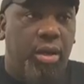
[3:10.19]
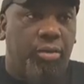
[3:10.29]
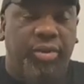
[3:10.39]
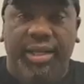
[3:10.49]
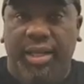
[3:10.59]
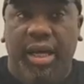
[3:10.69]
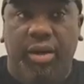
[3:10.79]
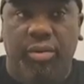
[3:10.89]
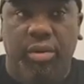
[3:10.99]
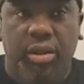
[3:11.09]
right
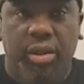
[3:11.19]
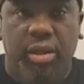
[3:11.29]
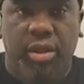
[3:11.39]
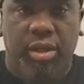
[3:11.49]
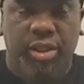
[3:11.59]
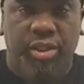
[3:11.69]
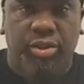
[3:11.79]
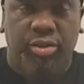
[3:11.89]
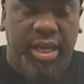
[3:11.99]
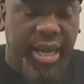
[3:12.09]
now,
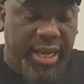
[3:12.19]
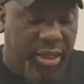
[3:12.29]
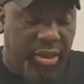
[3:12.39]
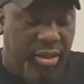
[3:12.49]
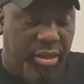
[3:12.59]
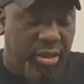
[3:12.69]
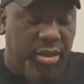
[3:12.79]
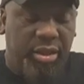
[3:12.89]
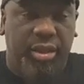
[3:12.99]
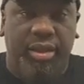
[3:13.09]
today in
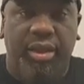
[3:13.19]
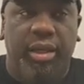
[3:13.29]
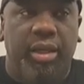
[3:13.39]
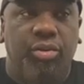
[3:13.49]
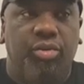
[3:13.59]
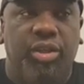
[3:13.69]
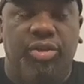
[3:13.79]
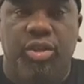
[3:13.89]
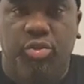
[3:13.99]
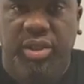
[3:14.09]

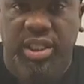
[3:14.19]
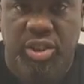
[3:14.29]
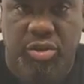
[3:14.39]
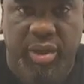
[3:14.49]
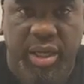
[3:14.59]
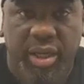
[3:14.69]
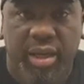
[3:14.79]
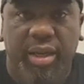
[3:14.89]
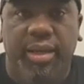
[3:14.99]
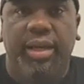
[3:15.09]
2023,
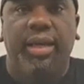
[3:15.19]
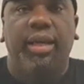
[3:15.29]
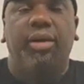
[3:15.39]
yeah,